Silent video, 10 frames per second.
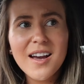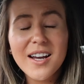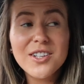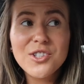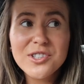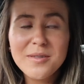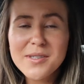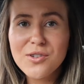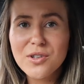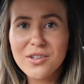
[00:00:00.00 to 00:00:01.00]
I usually am
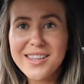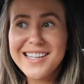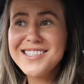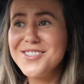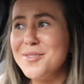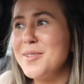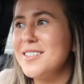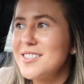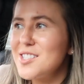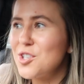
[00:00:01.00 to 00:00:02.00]
so good at that too,
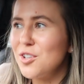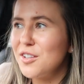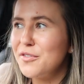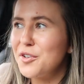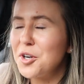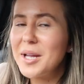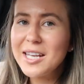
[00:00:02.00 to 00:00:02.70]
but just totally forgot.